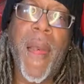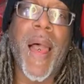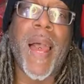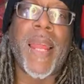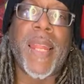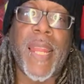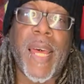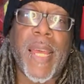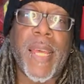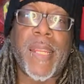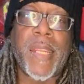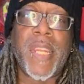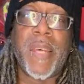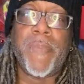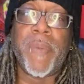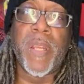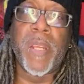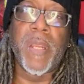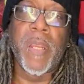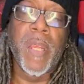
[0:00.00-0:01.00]
I like
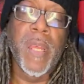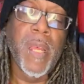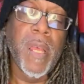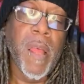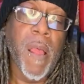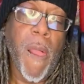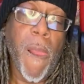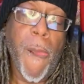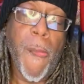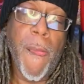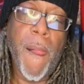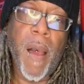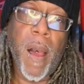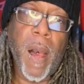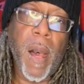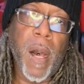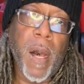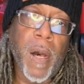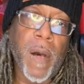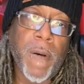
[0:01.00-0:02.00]
lemon.
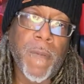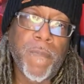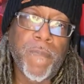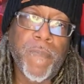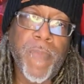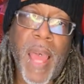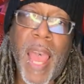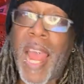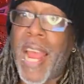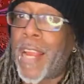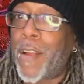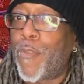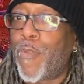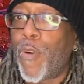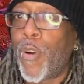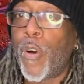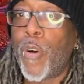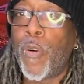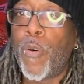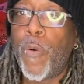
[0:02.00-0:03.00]

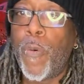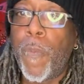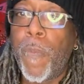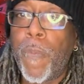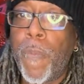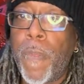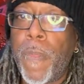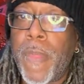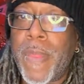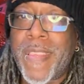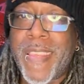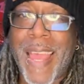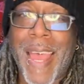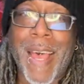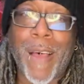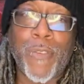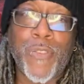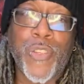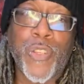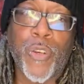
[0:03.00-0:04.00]
Acro, it's a
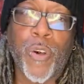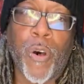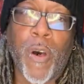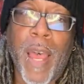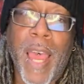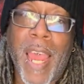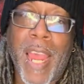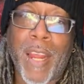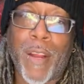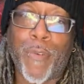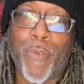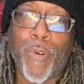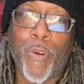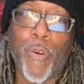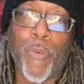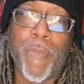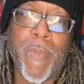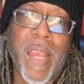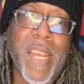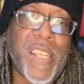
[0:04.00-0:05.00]
house called Acro
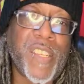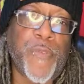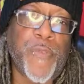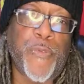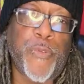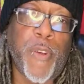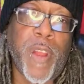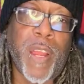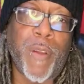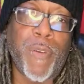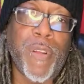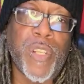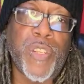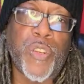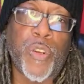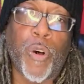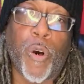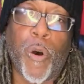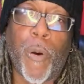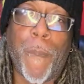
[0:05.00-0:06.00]
makes a fragrance
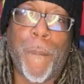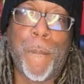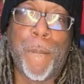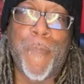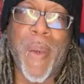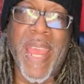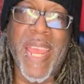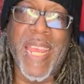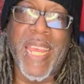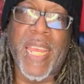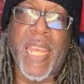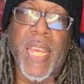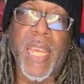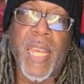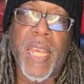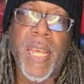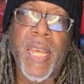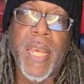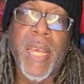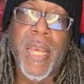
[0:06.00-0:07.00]
called Bake,
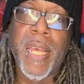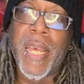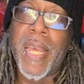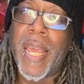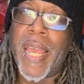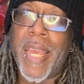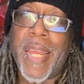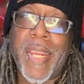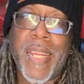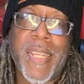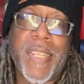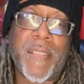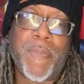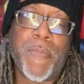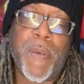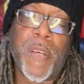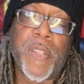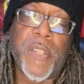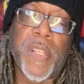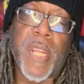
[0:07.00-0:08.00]
and it
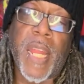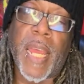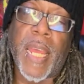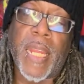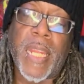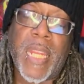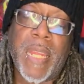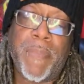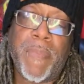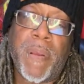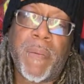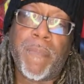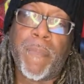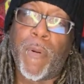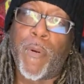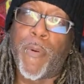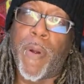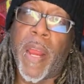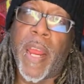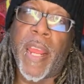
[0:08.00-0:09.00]
smells like lemon
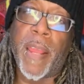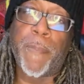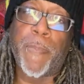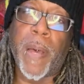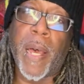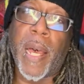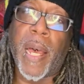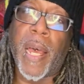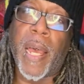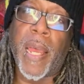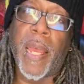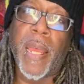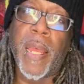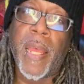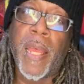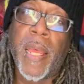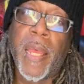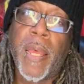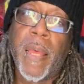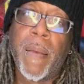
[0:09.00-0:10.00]
meringue pie,
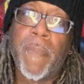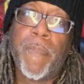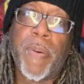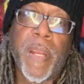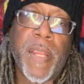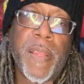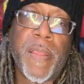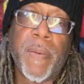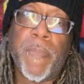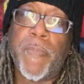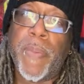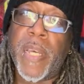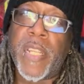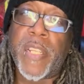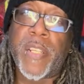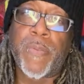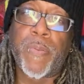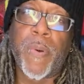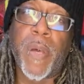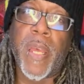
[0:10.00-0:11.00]
but in the
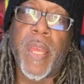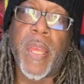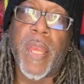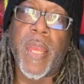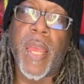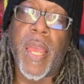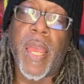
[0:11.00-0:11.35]
best way.